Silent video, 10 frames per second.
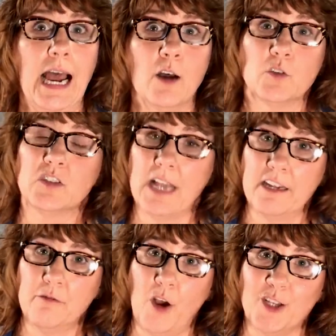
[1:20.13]

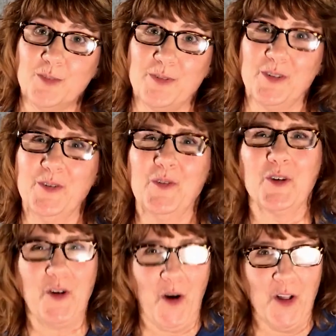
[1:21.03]
outside of hospital
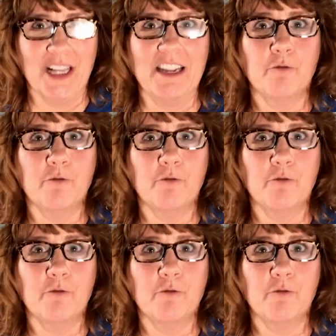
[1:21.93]
or calling